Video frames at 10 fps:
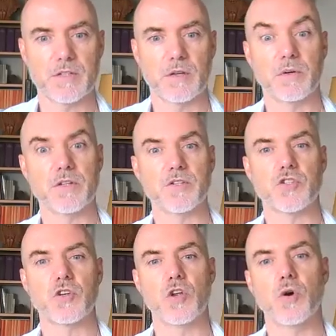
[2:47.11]
They want us
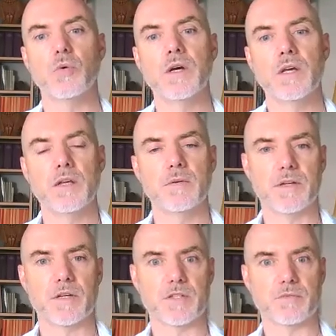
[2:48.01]
to know,
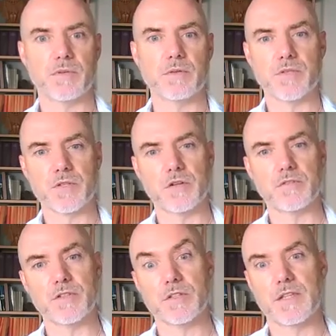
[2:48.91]
because if we
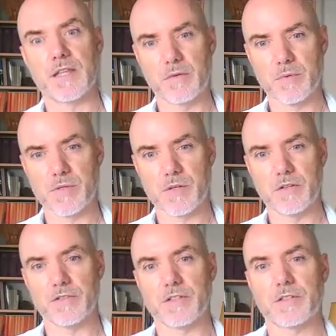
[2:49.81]
resolve it, they
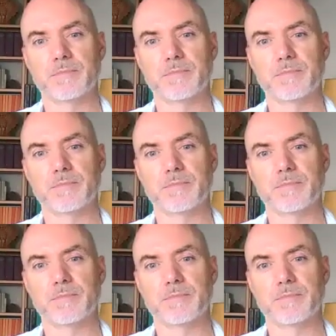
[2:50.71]
resolve it.